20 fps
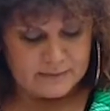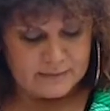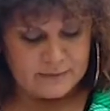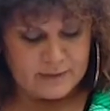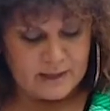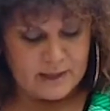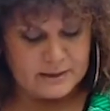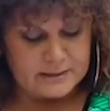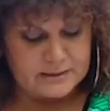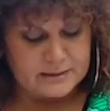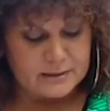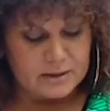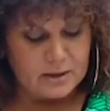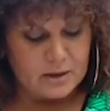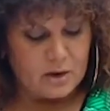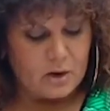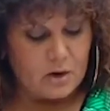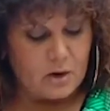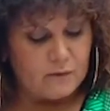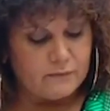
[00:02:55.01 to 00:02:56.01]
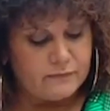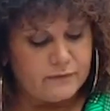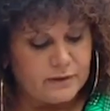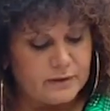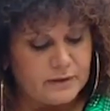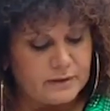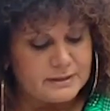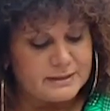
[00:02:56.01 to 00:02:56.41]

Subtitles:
that of the